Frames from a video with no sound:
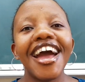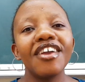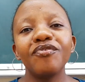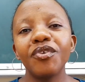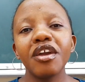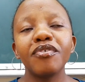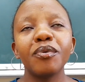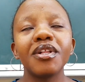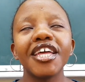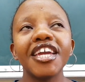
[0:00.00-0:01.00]
I forever
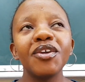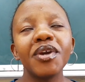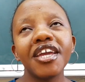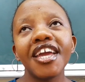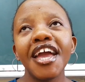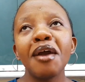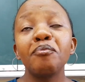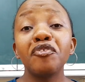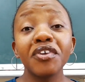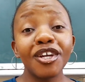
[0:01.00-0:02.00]
will. Anyway,
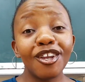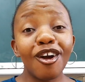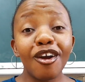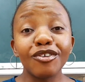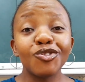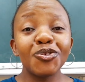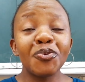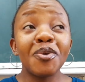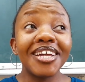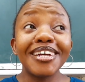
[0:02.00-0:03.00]
moving along to
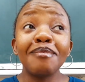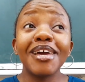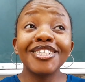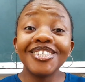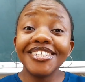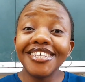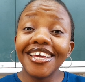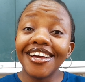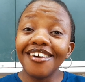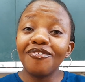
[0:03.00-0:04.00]
what I'm actually
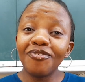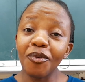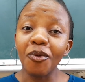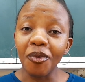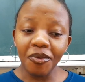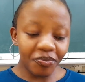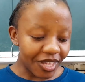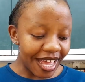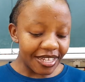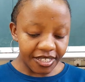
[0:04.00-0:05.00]
here for,
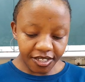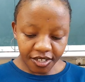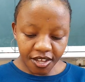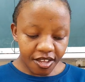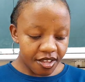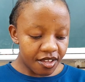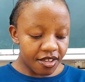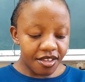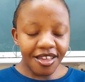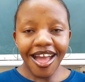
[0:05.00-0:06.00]
guys.
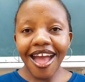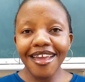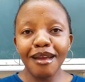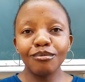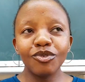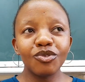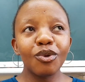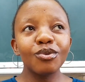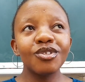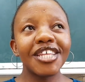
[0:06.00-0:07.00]
I am
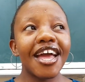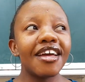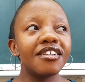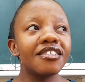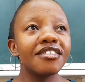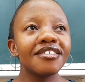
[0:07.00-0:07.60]
so sad.